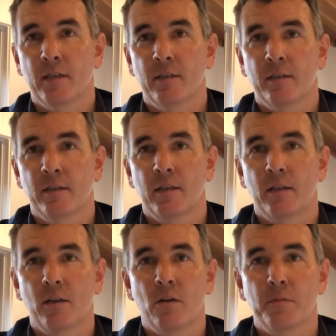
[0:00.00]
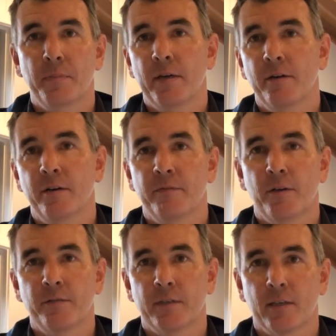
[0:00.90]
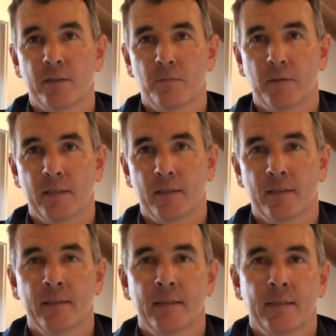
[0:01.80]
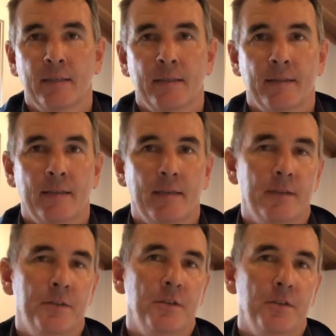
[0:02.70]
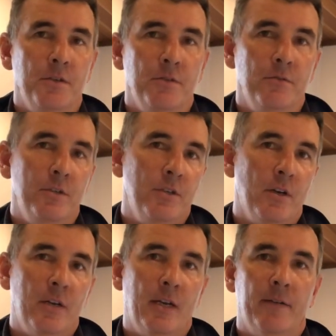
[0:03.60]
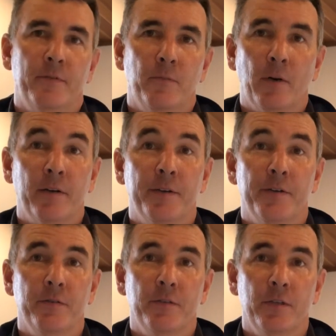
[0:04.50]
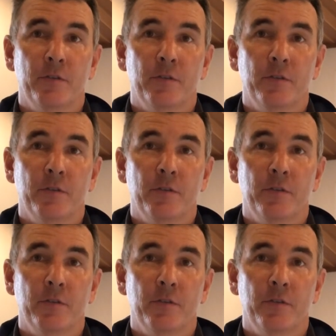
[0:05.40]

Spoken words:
a long period of overcast weather, then you don't have to worry.